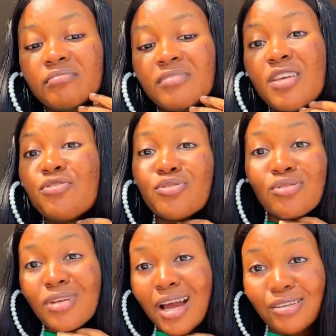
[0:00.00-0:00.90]
if you know
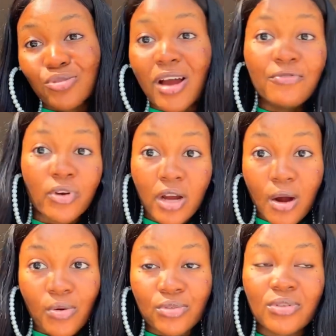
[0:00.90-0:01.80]
you have younger
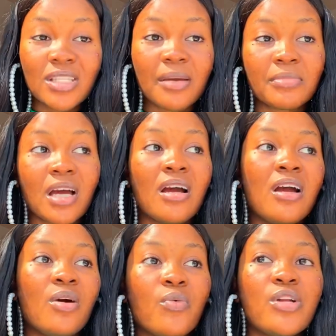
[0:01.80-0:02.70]
ones, those time that
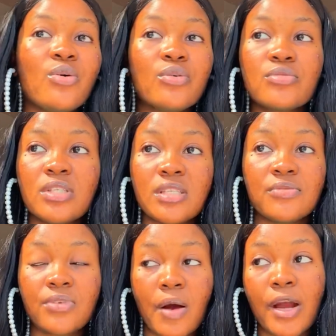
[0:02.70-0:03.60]
when they want to
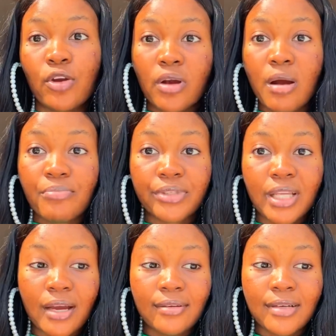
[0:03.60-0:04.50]
give our younger
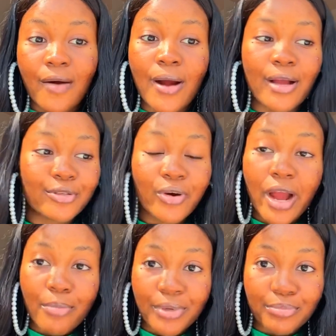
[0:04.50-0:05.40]
brother, our
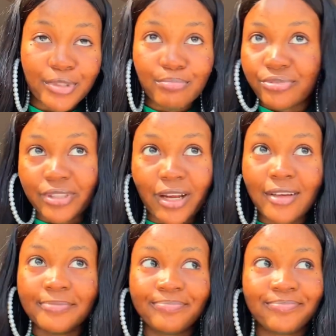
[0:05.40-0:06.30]
younger baby brother
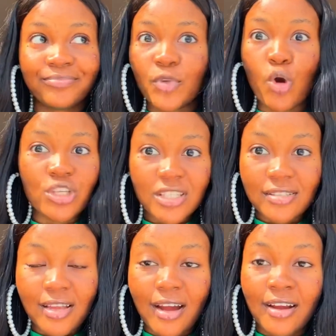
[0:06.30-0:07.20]
or
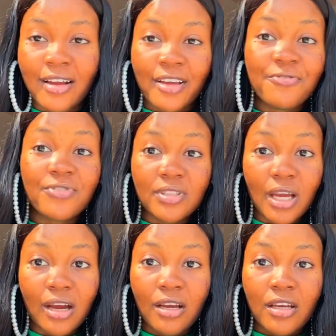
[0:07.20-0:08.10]
sister
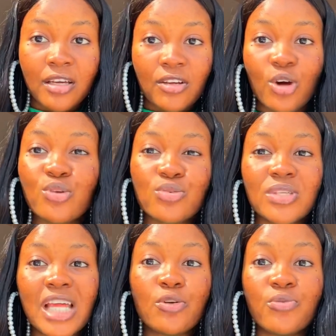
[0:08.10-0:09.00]
feeder, All those ones
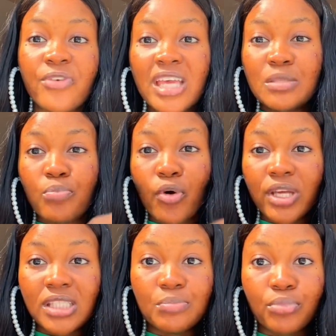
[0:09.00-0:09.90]
that they will first boil
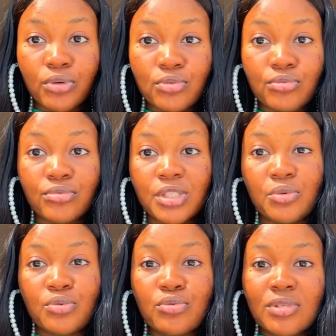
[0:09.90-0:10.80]
the bottle, they
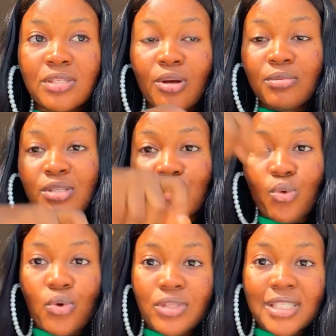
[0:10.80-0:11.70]
will use something to
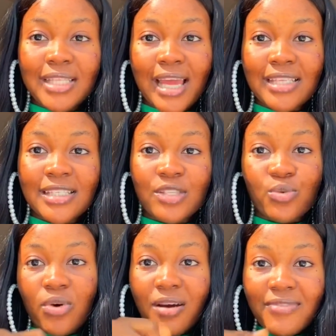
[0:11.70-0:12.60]
hold it like this, they
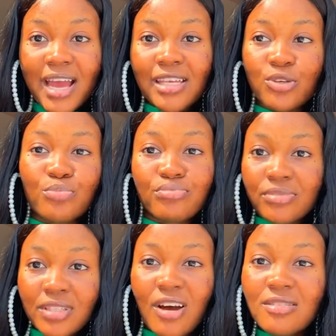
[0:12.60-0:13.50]
will cover it, they will
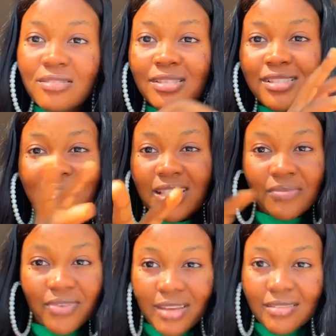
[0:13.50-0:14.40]
put all those
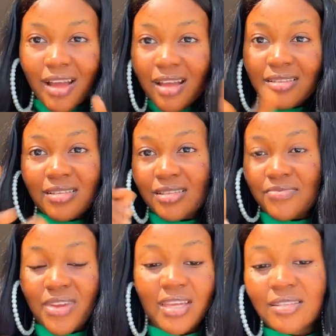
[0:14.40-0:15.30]

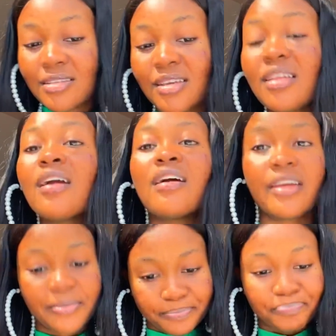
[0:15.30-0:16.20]
disinfecting chemical.
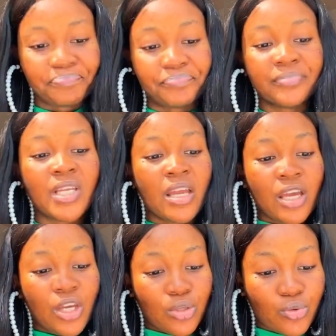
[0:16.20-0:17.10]

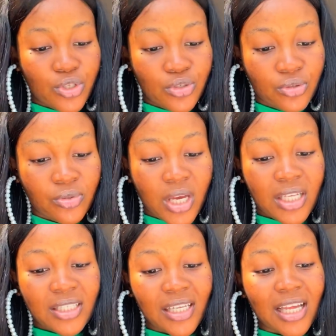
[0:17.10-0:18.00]
They will teach you.
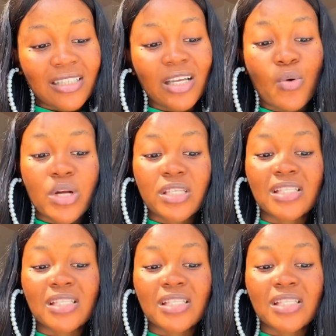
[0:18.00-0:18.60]
Then another one is